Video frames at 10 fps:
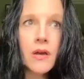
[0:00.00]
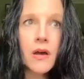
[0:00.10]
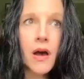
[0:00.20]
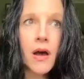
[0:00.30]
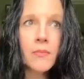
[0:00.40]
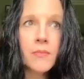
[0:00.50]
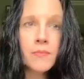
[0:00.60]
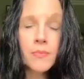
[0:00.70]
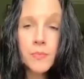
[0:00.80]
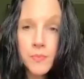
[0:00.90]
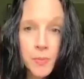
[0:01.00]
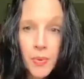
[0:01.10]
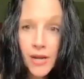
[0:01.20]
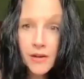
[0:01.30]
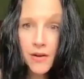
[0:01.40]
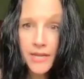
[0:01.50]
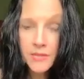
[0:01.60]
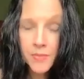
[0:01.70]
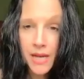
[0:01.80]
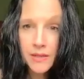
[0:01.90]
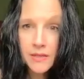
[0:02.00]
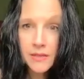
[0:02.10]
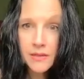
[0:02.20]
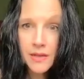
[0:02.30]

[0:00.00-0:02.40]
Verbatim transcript: um, the prayer aspect.